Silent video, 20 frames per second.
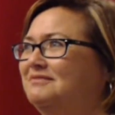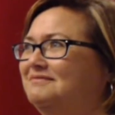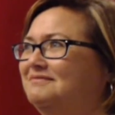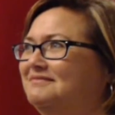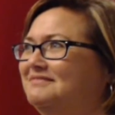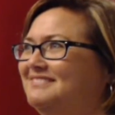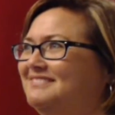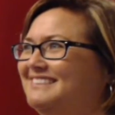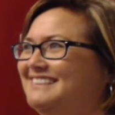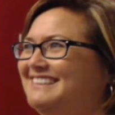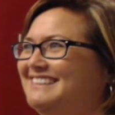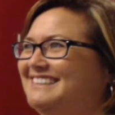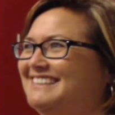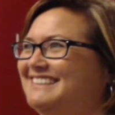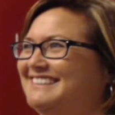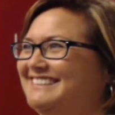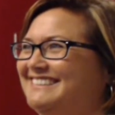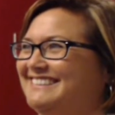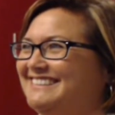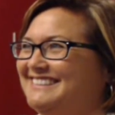
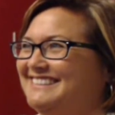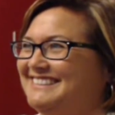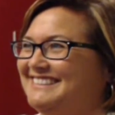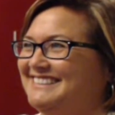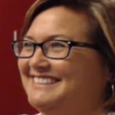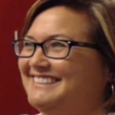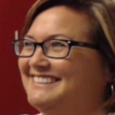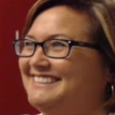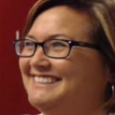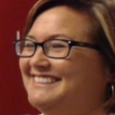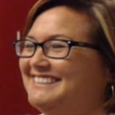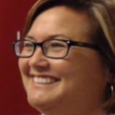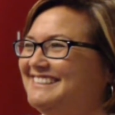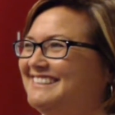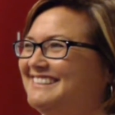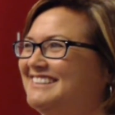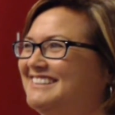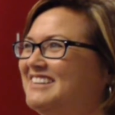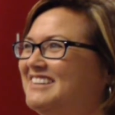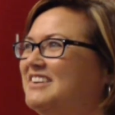
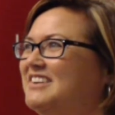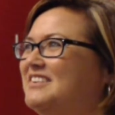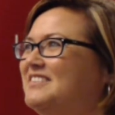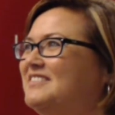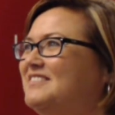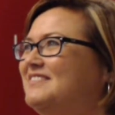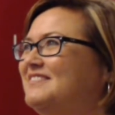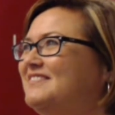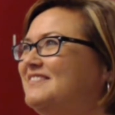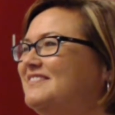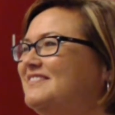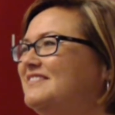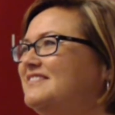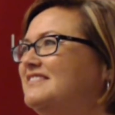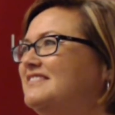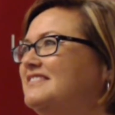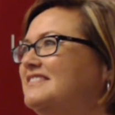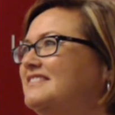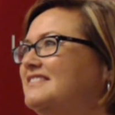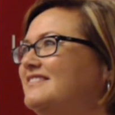
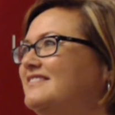This person isn't speaking.